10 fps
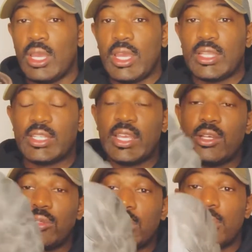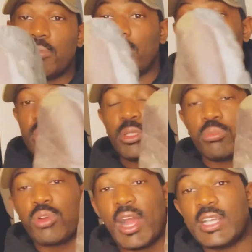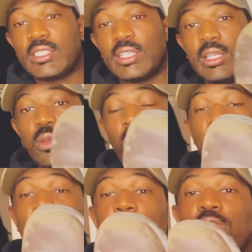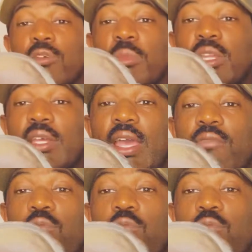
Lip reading: It's held up surprisingly well. For me to have